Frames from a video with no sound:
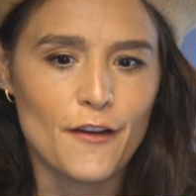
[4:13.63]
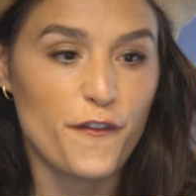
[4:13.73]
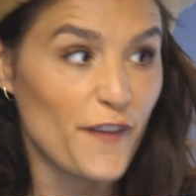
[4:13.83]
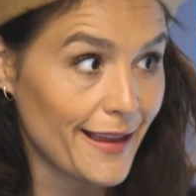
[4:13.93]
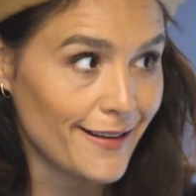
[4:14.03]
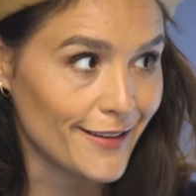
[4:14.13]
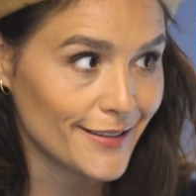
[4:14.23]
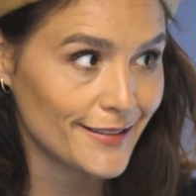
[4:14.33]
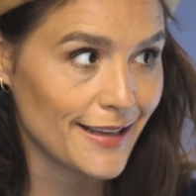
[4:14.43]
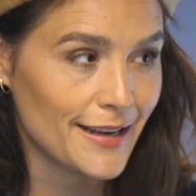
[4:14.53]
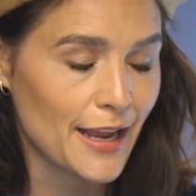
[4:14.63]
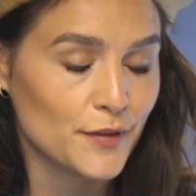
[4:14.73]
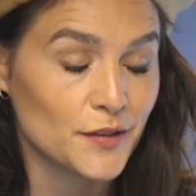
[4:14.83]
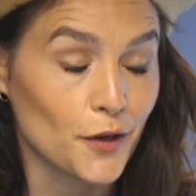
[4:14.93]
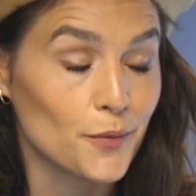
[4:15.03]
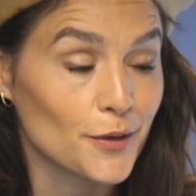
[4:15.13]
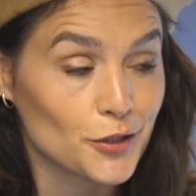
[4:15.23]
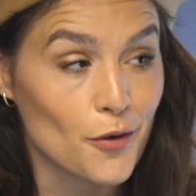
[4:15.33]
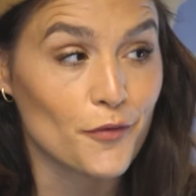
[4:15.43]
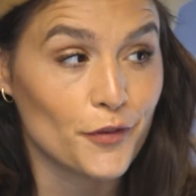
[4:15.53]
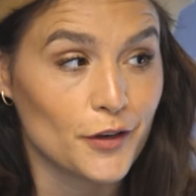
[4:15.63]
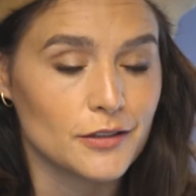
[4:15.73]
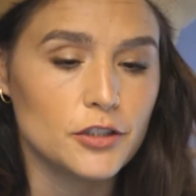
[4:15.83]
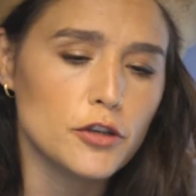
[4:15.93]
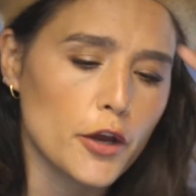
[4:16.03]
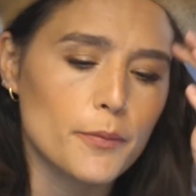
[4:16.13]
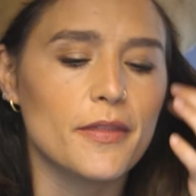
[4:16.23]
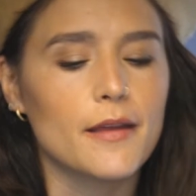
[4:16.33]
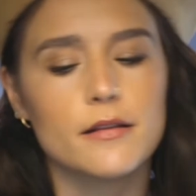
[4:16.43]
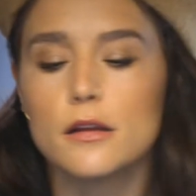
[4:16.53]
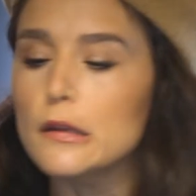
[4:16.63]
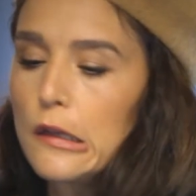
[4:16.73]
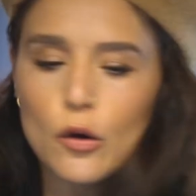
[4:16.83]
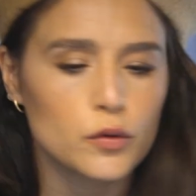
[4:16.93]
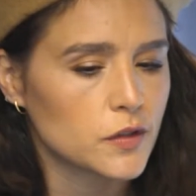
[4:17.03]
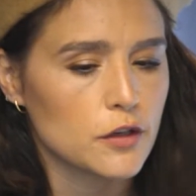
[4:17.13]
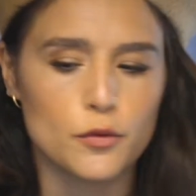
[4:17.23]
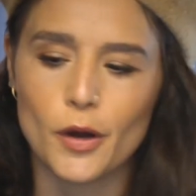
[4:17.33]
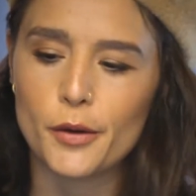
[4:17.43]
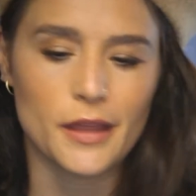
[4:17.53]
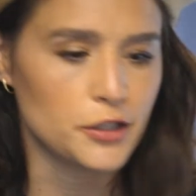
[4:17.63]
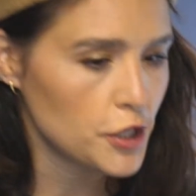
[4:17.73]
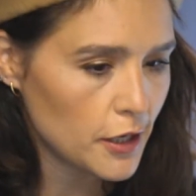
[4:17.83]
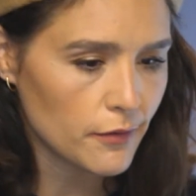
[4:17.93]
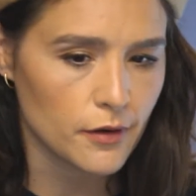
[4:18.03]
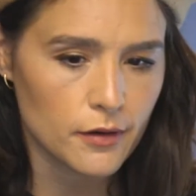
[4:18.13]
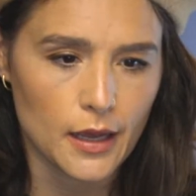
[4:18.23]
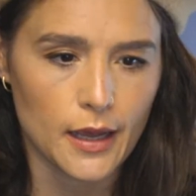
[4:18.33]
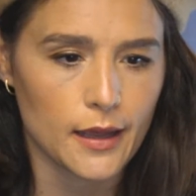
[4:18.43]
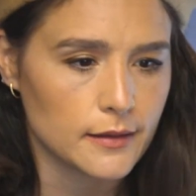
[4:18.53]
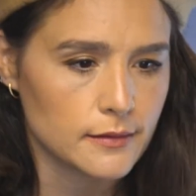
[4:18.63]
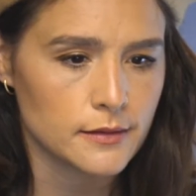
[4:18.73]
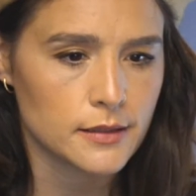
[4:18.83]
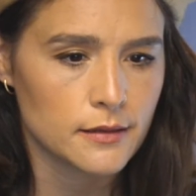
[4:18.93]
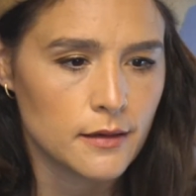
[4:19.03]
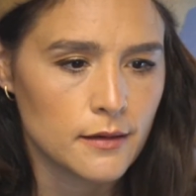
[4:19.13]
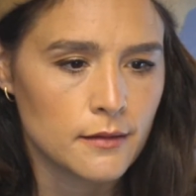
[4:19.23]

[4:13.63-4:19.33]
fearless and have so much confidence, but then also you work with Ed Sheeran, and